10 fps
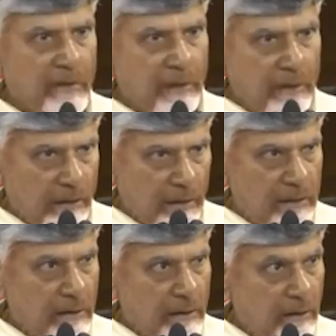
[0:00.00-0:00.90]
That
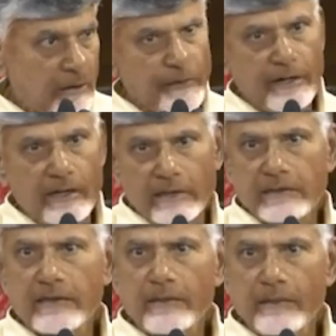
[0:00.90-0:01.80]
is the confidence
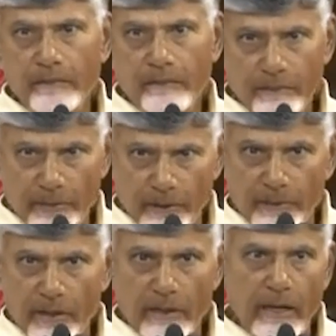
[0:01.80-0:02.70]

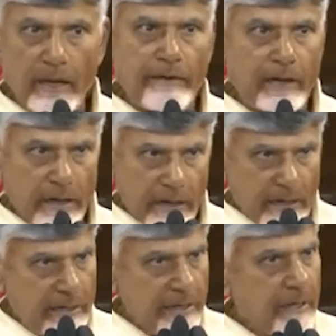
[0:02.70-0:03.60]
people are having on
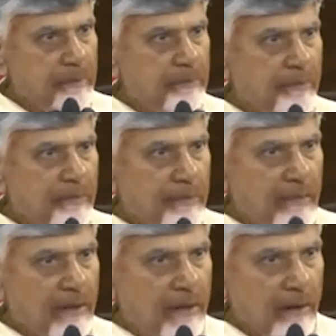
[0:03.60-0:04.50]
NDA
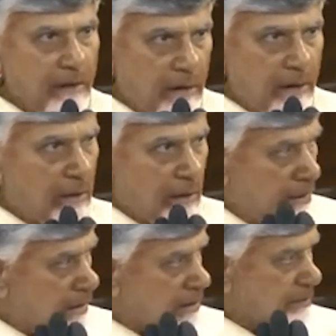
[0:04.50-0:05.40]
and all
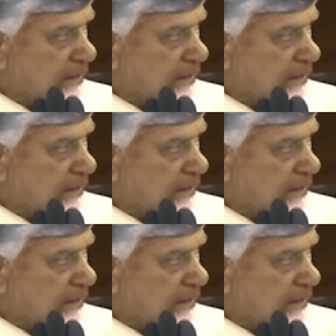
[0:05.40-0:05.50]
leaders.